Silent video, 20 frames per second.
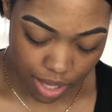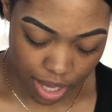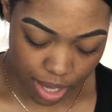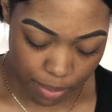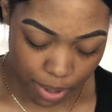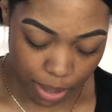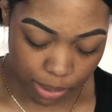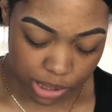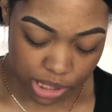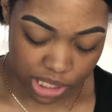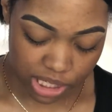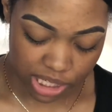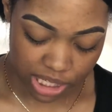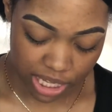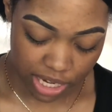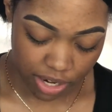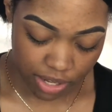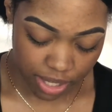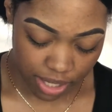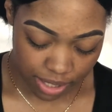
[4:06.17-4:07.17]
I probably should have
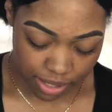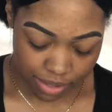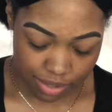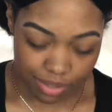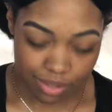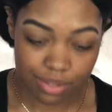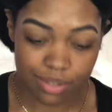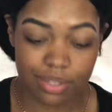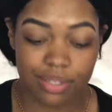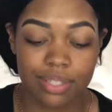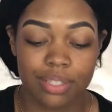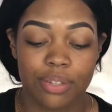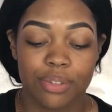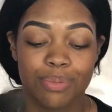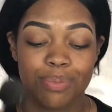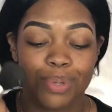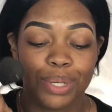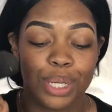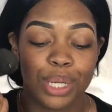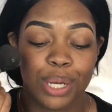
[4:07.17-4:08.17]
said all that as I was
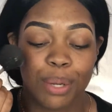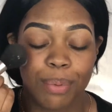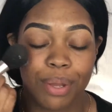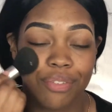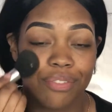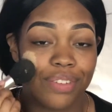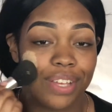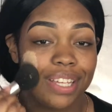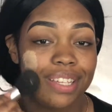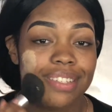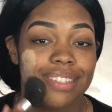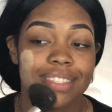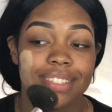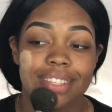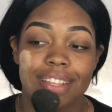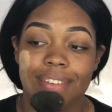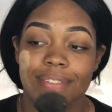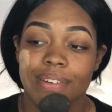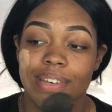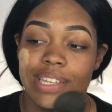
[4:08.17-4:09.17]
putting it on my face,
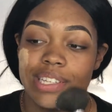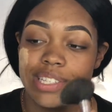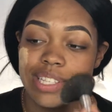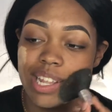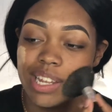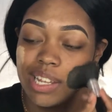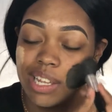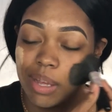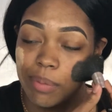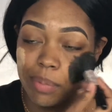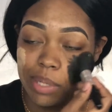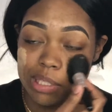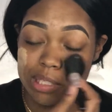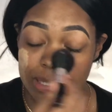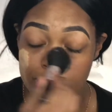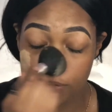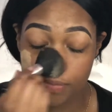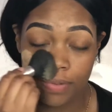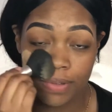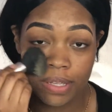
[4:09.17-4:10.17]
that way it's not like a bunch
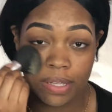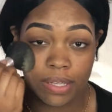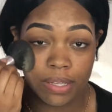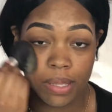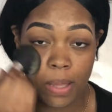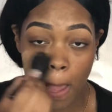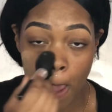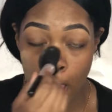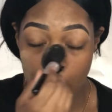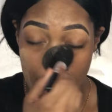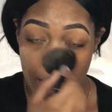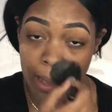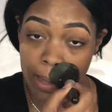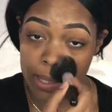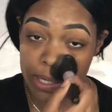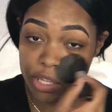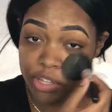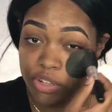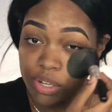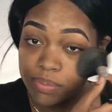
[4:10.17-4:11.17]
of
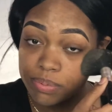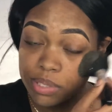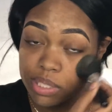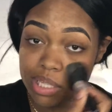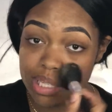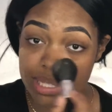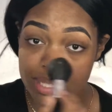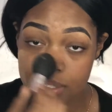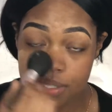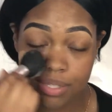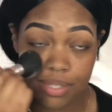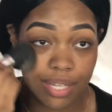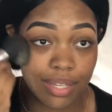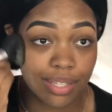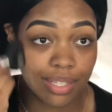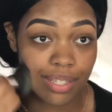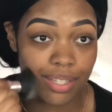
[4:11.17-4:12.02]
descriptions.